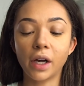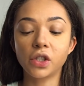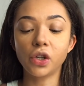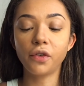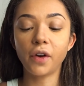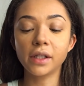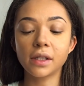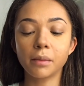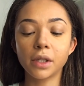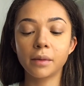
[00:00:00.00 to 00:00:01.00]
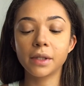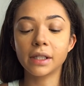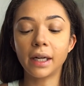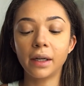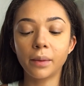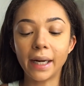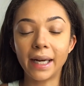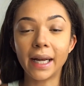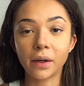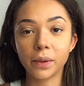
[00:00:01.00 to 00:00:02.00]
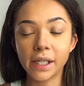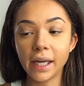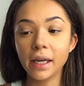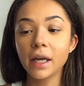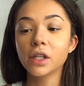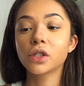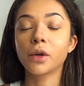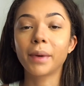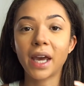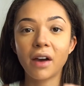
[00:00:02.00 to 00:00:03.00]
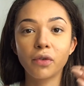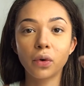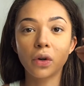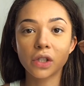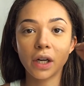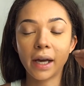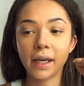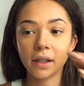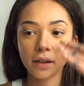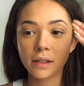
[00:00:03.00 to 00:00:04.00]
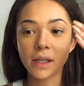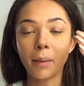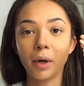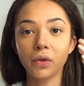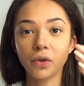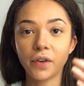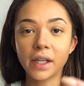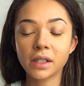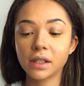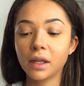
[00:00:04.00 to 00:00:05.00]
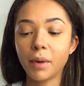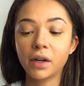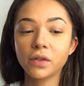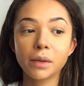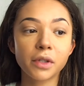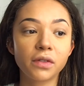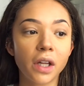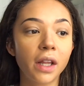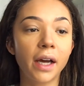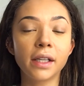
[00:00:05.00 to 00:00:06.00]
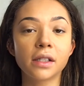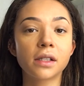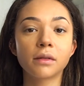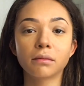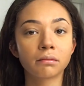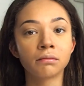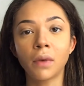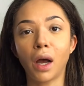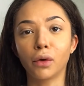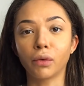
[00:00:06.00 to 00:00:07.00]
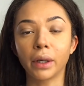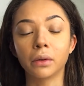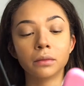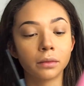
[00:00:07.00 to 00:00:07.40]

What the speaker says: I do find sometimes it's a little bit liquidy, so be careful not to like dab it on your face, because the amount of times I've done that is unreal.